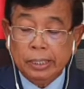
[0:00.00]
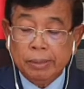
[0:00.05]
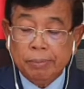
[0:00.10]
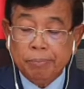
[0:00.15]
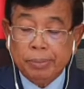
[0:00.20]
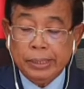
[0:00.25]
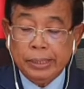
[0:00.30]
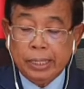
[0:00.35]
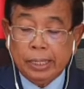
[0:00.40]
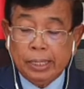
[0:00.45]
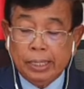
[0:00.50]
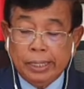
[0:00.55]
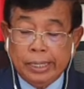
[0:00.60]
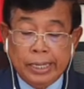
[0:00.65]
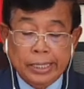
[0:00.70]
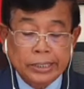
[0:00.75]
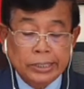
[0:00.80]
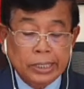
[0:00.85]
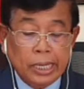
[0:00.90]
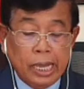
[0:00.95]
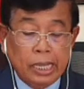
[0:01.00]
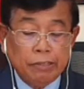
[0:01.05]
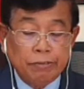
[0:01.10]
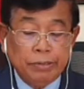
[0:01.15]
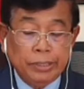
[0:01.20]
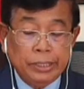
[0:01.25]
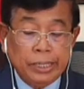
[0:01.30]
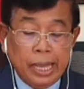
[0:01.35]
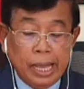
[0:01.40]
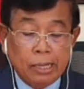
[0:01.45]

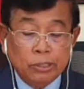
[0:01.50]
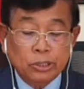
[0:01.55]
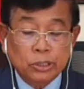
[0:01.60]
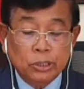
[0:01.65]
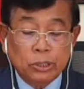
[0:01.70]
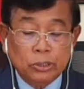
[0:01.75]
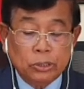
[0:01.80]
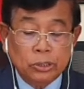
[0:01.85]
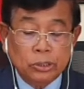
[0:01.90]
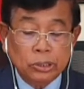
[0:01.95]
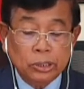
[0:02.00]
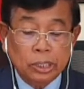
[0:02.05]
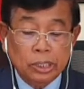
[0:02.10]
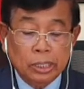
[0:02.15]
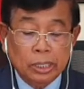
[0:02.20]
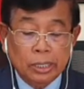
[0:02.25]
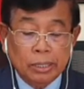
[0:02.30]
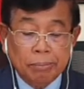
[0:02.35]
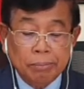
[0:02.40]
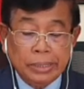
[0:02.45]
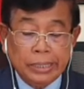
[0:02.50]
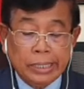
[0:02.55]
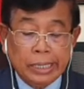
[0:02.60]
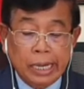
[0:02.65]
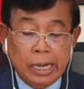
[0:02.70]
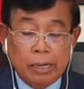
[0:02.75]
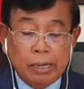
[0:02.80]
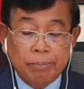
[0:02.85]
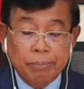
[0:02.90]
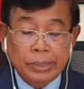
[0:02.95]
PLHIV household
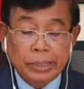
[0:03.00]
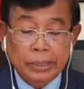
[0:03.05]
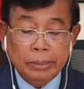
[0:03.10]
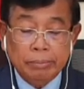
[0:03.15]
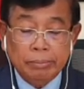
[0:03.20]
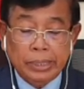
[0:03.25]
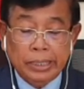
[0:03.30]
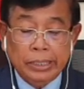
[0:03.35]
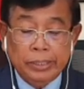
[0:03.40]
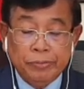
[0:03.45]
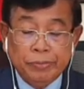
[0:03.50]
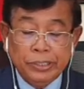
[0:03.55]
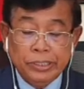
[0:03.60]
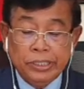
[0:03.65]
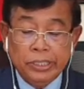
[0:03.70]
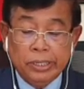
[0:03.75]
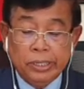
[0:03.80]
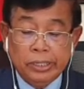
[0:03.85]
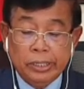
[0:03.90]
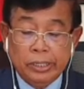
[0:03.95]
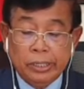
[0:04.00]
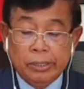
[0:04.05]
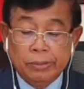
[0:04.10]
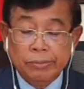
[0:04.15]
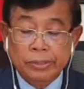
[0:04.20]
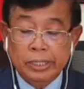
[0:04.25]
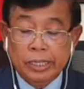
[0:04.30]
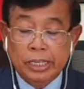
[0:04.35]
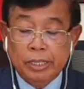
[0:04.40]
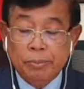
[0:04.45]
becoming beneficiary
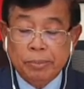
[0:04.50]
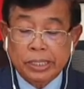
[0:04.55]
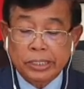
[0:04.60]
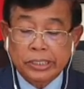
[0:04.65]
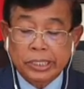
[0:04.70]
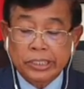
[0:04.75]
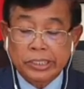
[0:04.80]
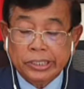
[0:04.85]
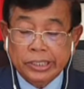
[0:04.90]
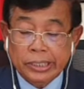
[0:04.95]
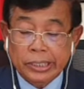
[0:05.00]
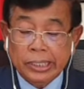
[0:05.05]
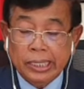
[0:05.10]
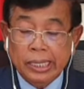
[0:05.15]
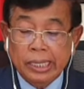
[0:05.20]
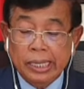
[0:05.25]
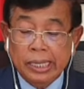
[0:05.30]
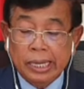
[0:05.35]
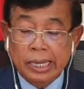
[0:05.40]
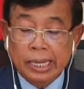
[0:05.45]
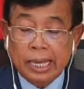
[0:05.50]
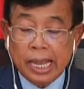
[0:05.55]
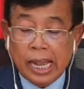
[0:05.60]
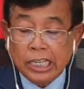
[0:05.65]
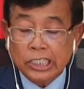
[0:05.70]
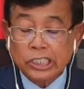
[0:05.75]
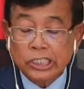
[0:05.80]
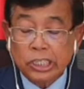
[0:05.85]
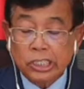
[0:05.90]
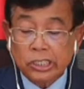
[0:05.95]
of the emergency
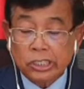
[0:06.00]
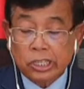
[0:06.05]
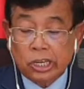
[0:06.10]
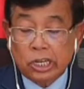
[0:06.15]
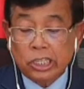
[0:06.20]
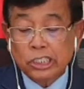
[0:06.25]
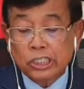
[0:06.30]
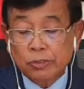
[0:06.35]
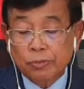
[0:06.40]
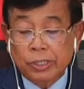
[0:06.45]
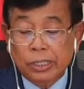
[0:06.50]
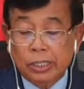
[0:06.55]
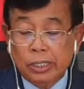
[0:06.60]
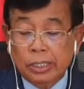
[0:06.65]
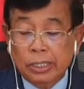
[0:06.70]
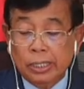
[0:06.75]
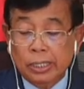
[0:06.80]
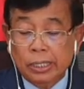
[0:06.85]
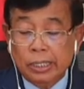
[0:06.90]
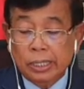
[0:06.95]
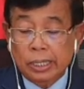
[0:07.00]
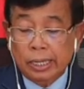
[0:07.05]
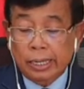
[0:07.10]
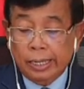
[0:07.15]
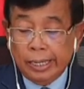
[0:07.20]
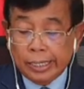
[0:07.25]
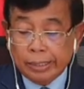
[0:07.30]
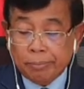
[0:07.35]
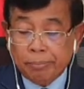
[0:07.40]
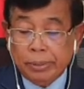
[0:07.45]
cash transfer.
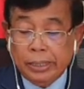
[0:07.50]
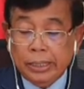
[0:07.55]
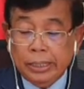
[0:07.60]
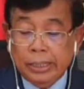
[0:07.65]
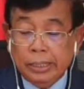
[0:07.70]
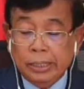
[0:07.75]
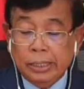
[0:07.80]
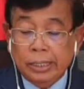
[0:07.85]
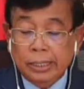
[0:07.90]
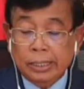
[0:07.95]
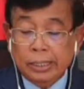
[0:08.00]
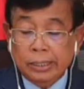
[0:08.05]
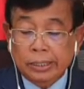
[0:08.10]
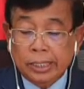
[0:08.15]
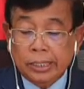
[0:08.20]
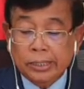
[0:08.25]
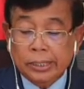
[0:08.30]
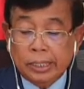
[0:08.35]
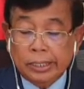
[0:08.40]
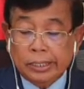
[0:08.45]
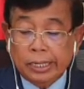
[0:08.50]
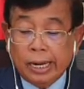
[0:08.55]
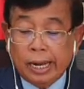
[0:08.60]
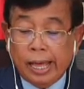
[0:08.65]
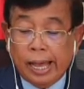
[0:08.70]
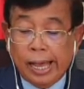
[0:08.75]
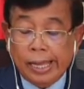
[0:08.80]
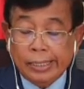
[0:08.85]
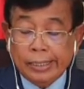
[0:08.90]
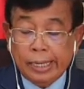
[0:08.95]
Let me just
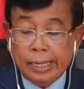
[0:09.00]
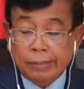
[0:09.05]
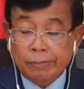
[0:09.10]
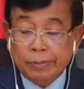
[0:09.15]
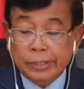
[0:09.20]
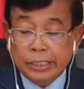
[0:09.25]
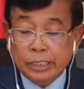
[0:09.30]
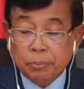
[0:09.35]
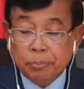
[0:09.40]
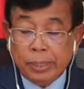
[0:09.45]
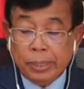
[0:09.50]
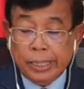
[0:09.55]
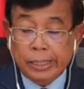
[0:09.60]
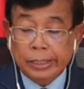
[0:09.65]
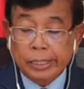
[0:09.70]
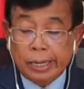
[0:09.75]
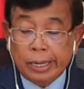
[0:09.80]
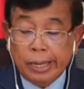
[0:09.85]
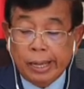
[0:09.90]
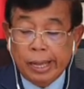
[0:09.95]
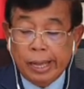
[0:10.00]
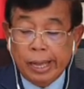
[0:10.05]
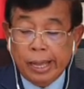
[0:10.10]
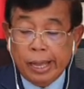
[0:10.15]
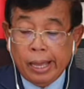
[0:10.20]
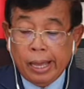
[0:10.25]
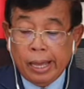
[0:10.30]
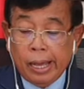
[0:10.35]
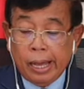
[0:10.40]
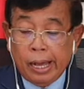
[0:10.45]
underline that we spent
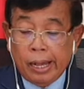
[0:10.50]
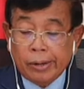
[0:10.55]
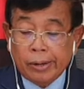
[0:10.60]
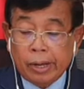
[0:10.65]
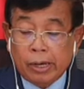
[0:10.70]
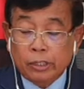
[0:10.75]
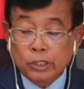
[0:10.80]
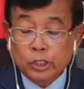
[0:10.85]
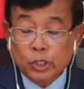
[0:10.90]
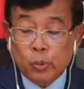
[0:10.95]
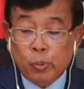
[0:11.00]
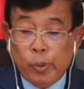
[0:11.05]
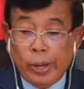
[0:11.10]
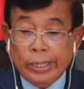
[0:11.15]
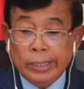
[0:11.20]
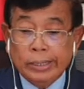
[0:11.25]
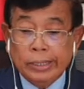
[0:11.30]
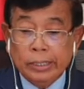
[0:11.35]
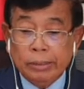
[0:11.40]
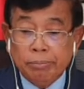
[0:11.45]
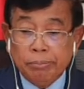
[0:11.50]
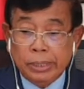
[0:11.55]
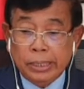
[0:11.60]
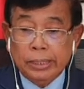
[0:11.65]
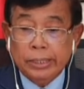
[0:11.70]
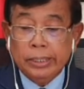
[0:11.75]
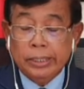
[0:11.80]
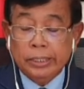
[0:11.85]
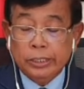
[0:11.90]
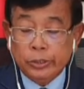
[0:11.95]
around 20
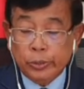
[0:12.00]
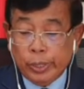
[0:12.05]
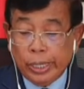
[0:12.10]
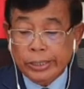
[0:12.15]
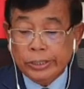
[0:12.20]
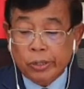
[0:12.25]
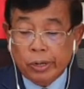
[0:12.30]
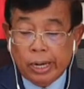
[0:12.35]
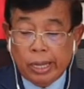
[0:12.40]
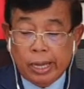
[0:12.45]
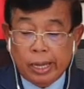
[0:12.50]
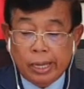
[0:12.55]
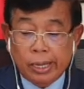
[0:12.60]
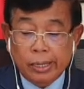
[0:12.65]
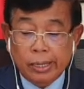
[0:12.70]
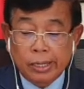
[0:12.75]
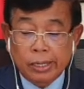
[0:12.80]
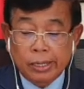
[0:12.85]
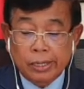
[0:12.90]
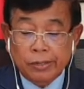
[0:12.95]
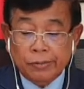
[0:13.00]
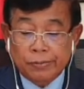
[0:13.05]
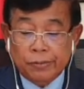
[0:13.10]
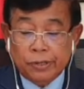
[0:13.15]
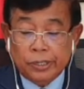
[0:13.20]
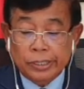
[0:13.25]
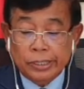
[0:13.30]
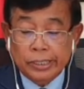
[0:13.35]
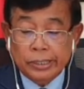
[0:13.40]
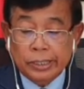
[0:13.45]
million US dollar
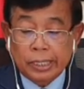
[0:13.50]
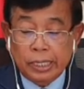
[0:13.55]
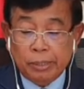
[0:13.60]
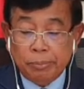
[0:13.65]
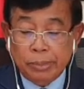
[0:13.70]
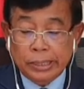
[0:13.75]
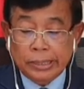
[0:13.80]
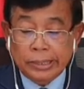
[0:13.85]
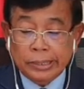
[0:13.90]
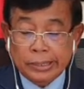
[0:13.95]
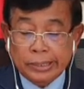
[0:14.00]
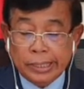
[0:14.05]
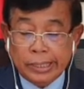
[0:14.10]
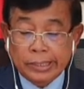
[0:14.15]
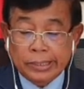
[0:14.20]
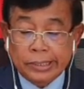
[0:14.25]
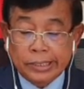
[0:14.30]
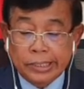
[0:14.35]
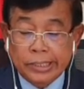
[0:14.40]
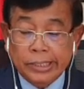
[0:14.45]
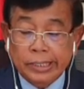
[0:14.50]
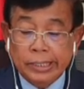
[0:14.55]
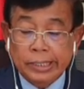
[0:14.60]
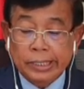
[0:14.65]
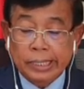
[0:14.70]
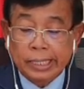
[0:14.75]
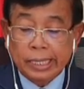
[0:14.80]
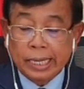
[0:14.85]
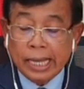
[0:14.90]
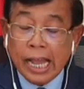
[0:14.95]
for this emergency
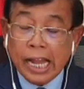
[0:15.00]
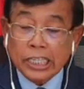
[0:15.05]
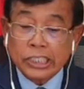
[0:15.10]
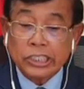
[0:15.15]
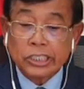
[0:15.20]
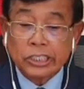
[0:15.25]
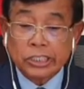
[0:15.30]
cash